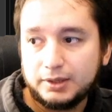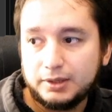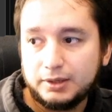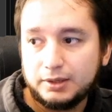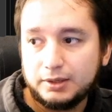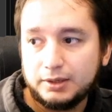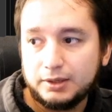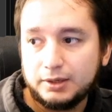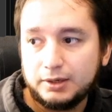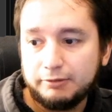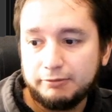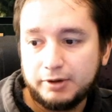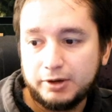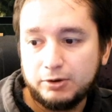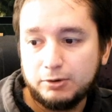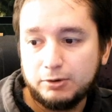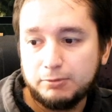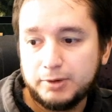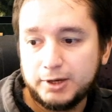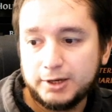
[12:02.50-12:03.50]
And if I
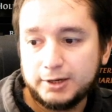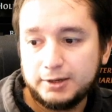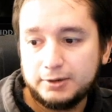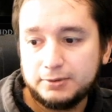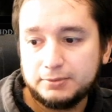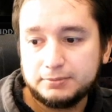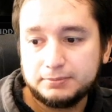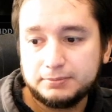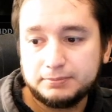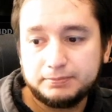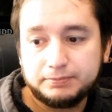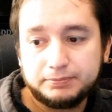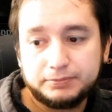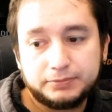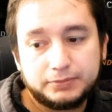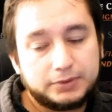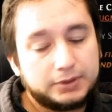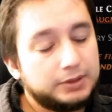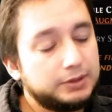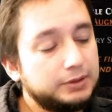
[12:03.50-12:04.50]
go back now,
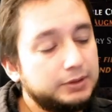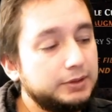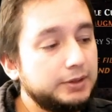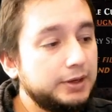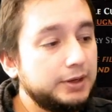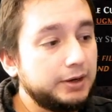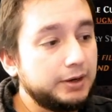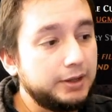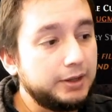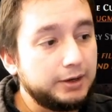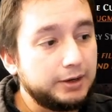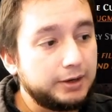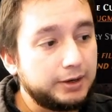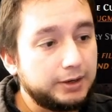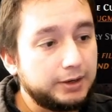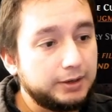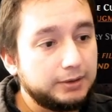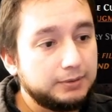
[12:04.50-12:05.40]
they are hidden again.